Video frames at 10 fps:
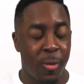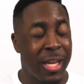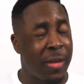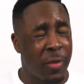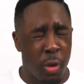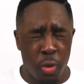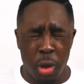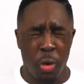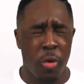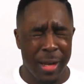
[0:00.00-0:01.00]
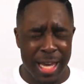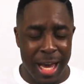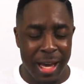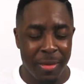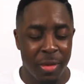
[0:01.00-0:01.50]
We give you glory,
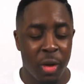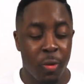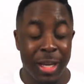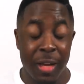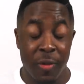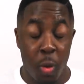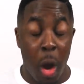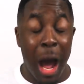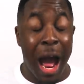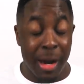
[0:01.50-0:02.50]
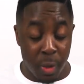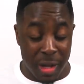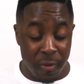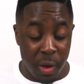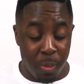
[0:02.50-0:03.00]
God. We give you honor.
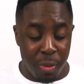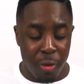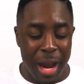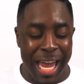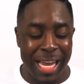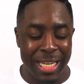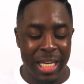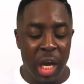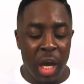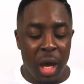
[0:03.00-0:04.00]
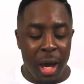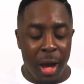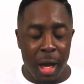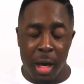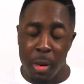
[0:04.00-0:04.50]
We give you praise
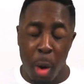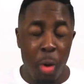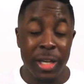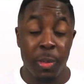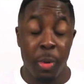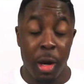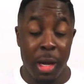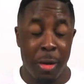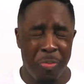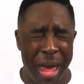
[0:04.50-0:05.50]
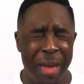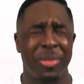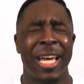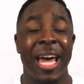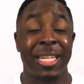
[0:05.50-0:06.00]
um, Holy Spirit,
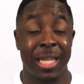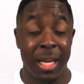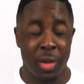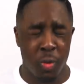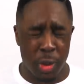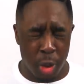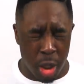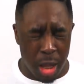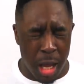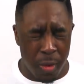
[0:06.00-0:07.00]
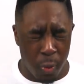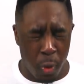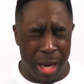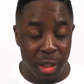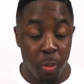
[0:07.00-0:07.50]
baptize us with your love,
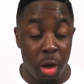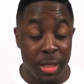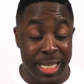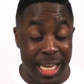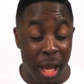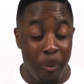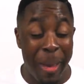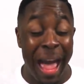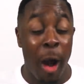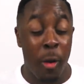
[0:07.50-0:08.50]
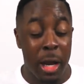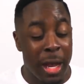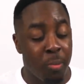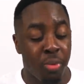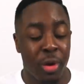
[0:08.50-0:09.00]
grace, mercy, and power
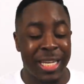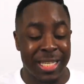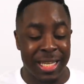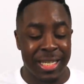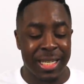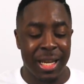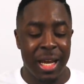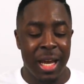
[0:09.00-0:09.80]
and presence